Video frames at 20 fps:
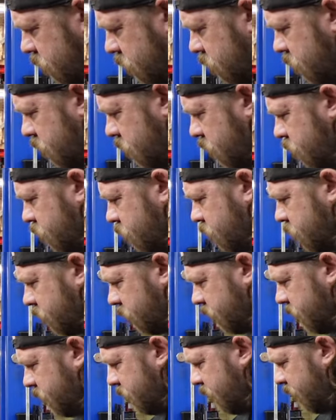
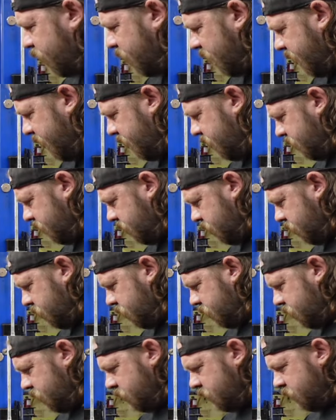Usually they fight
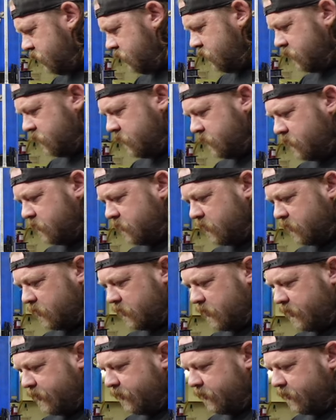a
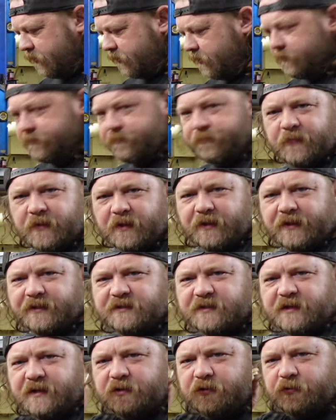lot harder. And like I
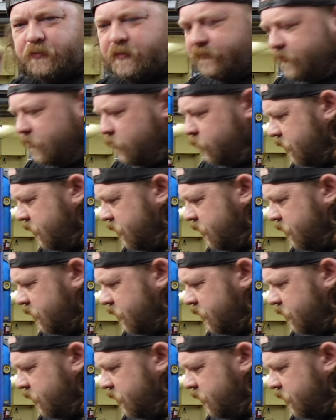said, I do have new